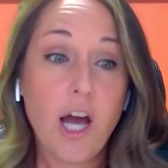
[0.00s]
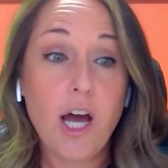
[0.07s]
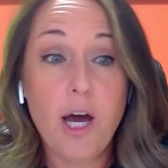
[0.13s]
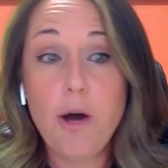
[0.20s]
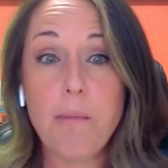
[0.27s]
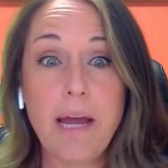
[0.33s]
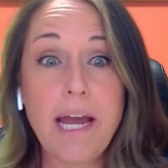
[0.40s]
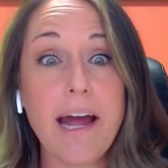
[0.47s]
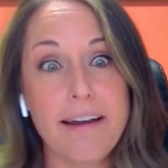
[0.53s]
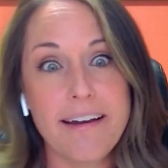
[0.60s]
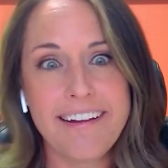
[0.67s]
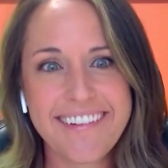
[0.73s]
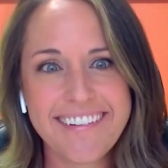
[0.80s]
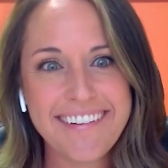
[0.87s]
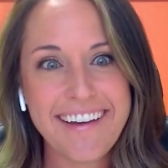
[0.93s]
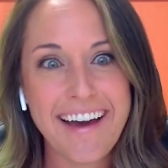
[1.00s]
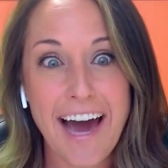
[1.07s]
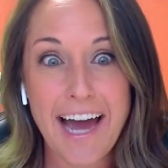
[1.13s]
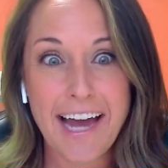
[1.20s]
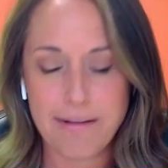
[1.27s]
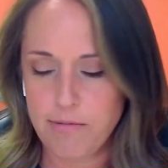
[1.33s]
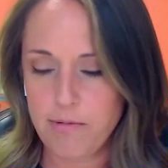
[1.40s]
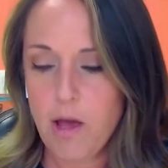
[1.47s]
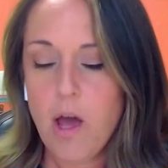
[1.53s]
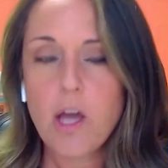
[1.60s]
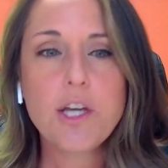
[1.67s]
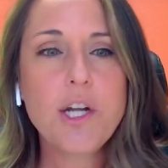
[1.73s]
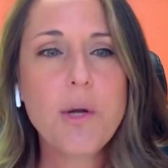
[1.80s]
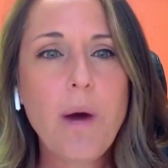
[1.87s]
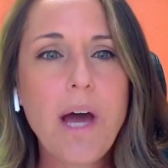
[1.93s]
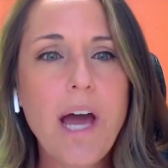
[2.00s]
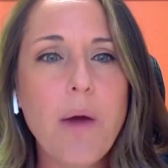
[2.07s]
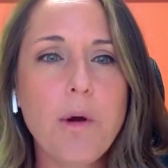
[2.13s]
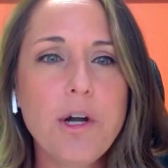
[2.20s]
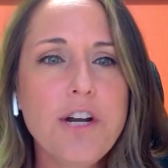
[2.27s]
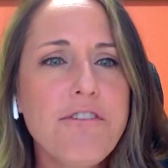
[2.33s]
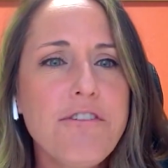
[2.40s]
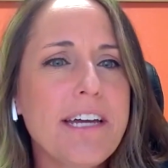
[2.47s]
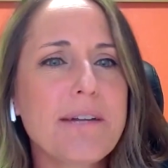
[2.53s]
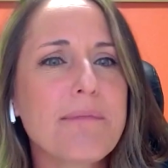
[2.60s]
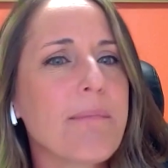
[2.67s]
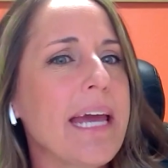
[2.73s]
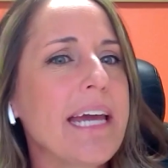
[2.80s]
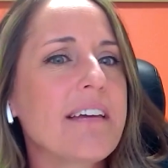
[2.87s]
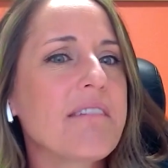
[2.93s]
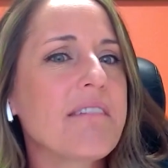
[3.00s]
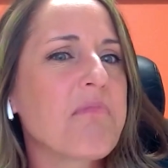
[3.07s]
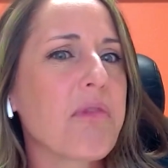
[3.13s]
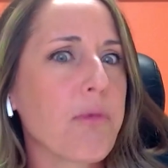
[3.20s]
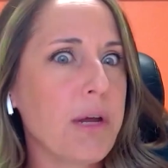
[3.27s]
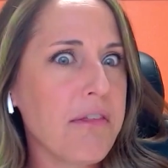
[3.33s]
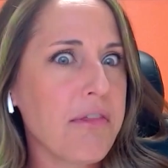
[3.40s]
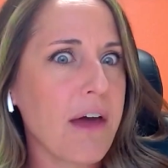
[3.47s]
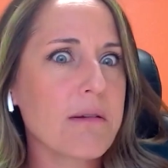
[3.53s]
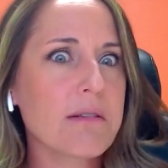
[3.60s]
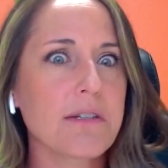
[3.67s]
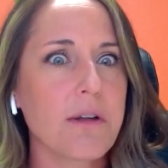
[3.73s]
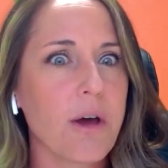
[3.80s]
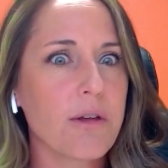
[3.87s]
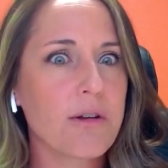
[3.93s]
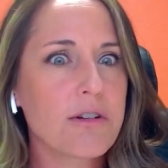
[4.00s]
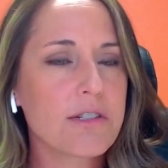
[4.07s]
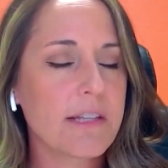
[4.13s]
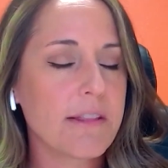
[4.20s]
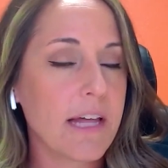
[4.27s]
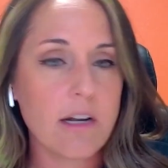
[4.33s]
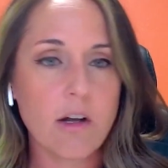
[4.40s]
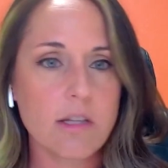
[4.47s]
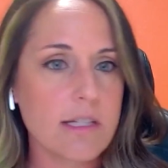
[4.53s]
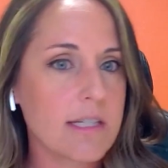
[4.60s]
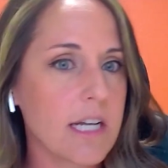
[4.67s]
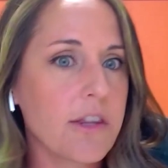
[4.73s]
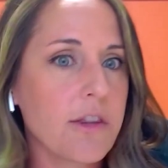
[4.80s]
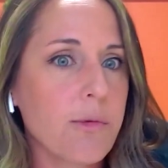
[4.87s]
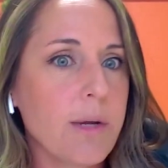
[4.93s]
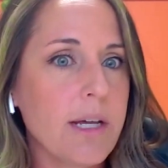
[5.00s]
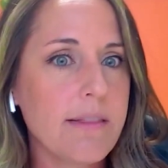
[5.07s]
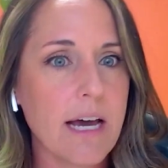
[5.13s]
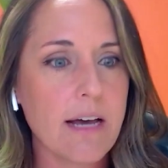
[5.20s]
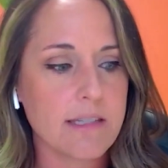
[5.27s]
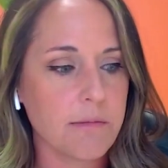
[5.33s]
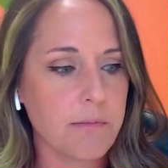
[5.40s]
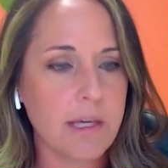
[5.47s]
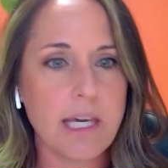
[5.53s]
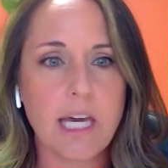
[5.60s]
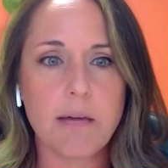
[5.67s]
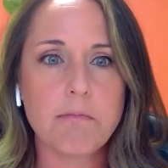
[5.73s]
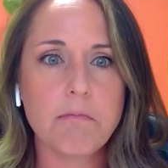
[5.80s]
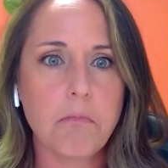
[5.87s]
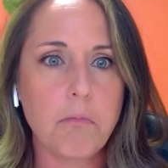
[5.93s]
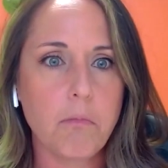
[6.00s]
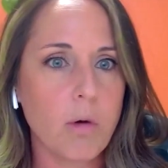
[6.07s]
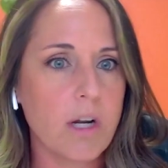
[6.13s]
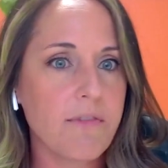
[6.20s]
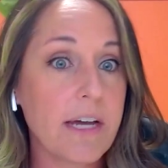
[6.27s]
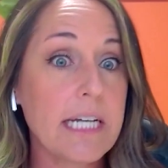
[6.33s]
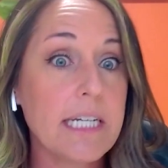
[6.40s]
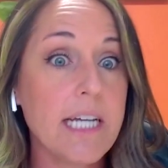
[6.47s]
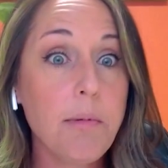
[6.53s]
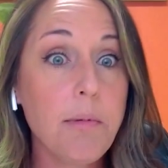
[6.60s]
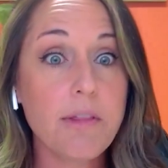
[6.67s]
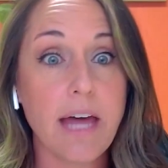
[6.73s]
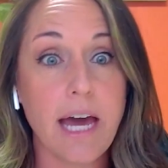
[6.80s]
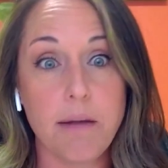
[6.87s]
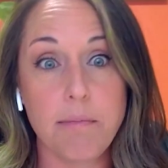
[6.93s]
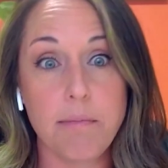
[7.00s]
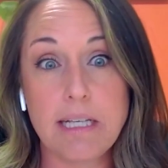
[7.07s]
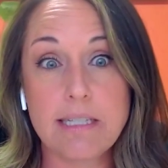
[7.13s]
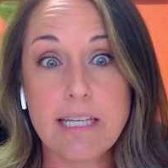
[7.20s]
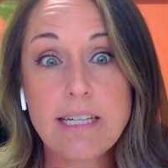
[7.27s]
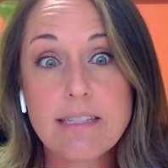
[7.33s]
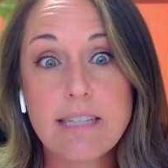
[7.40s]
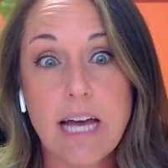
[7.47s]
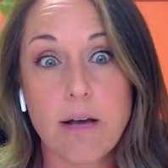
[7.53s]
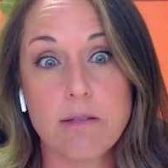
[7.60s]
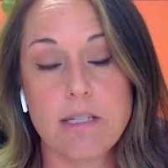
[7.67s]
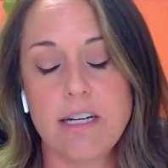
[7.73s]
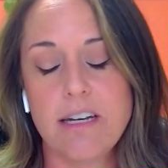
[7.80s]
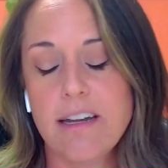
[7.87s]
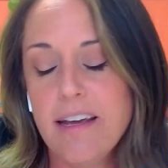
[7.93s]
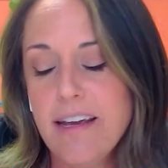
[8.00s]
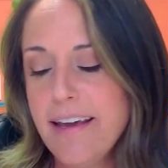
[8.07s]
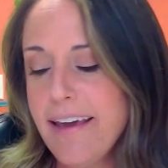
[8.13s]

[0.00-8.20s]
Oh man. You know what? I wonder if I could make $3,000. And then all of a sudden 3,000 became, what if I can double that and make 6,000?